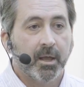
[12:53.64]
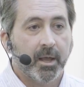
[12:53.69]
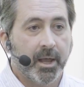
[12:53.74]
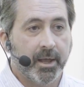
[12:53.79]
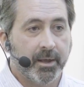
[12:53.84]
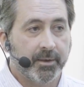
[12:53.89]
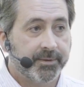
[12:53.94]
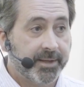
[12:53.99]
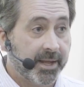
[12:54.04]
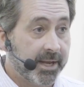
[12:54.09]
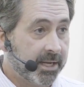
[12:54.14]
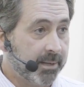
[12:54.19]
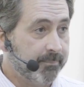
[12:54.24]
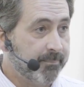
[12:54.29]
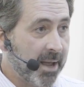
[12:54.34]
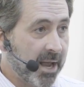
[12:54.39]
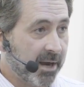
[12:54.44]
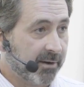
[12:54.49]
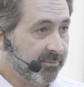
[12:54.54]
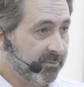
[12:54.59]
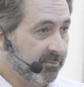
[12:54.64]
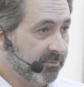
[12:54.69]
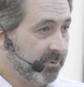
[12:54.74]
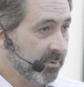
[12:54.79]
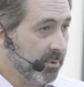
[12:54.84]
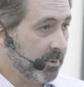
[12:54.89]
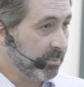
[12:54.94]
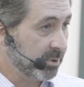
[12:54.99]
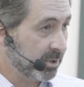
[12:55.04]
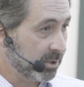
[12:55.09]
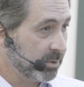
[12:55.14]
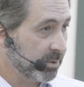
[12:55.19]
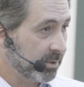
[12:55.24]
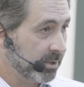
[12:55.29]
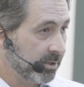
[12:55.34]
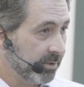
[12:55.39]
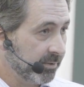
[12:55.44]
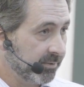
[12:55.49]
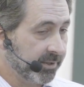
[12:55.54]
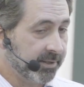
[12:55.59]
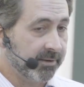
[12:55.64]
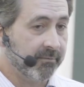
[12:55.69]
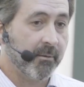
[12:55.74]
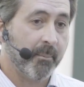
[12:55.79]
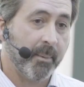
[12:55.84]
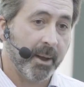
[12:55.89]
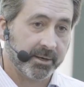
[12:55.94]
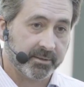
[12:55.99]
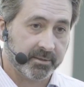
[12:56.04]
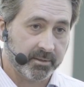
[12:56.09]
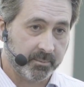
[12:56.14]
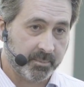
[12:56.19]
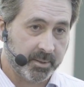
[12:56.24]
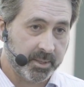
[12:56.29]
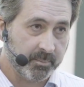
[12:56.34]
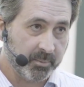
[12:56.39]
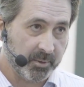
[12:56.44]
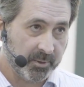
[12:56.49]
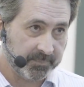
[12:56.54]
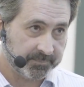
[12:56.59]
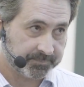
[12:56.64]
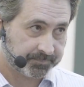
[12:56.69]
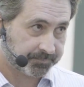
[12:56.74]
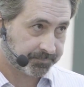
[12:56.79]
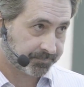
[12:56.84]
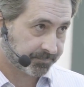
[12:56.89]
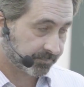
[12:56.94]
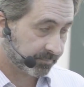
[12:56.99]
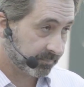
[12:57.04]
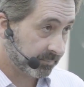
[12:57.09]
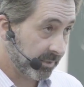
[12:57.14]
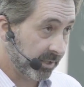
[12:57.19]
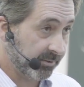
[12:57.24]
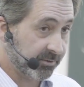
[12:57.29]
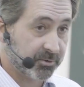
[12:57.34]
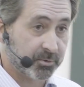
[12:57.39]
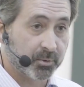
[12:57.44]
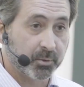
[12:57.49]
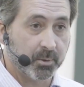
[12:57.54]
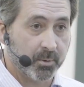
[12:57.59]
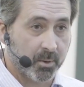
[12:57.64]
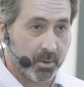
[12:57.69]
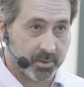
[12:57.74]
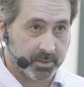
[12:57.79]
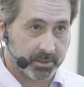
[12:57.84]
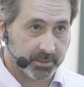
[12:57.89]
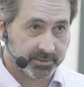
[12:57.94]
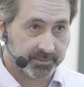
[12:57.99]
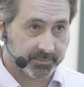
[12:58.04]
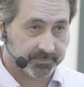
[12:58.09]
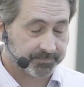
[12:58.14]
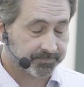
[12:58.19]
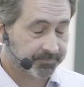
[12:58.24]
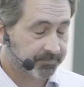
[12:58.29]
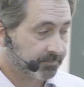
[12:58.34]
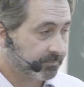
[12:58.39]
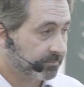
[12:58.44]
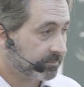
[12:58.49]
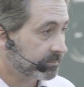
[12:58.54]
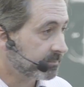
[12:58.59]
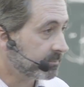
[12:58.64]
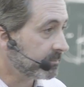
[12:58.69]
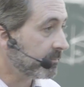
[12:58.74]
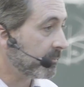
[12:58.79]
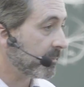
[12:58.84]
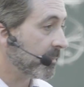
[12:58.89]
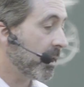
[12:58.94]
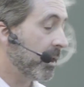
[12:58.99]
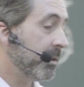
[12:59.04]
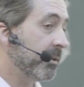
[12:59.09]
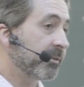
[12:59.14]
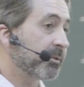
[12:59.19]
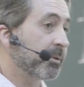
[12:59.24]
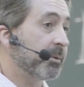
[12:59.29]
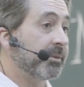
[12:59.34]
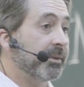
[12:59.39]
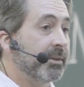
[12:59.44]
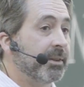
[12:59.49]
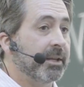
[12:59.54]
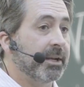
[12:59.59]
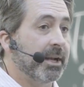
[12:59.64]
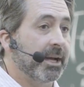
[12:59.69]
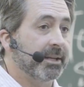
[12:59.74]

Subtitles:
and take it back from the polluters and give it back to the people, its true owners. This was in the